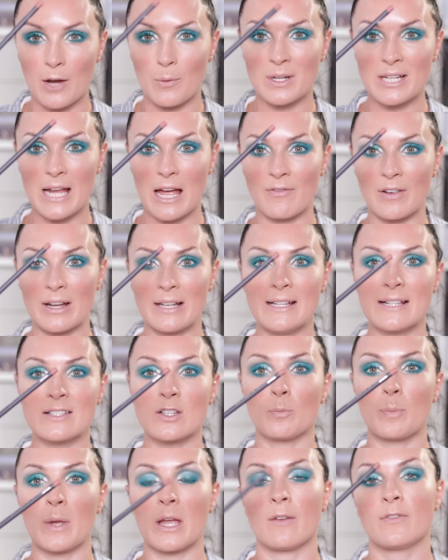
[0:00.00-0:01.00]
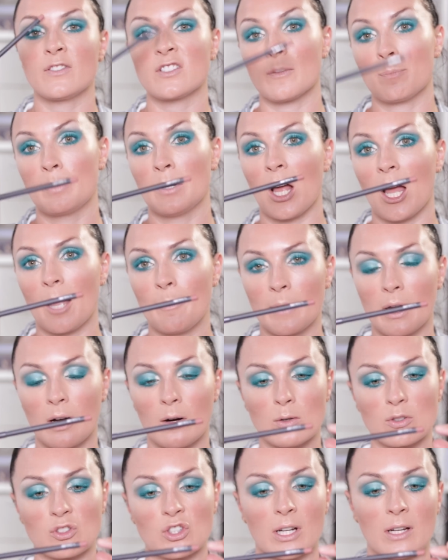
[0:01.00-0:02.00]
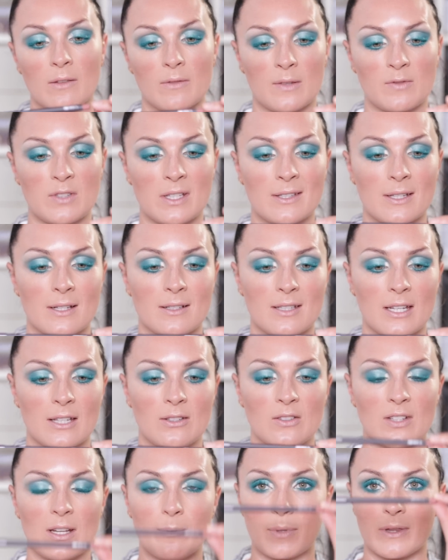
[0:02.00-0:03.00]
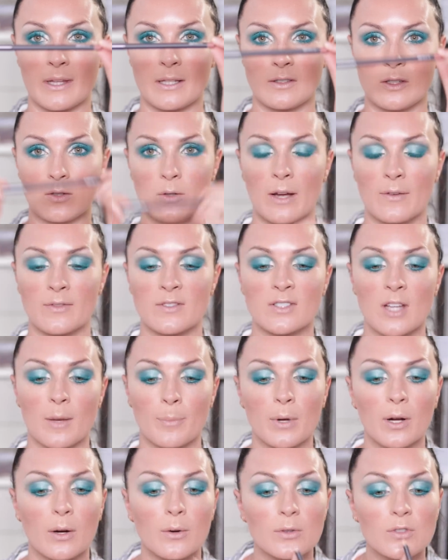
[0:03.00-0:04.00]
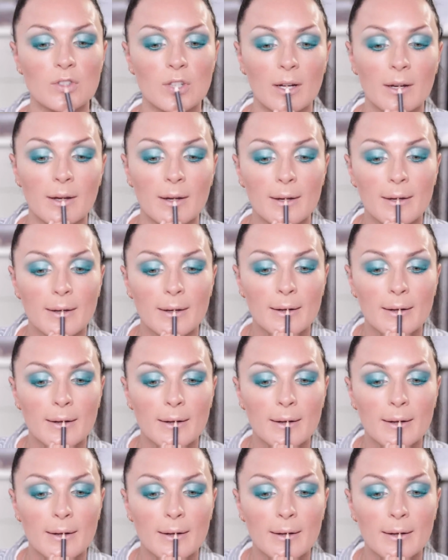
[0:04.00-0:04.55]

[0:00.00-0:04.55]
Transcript: I would have a little bit of Sublime Culture. They've discontinued it, but they do have Subculture.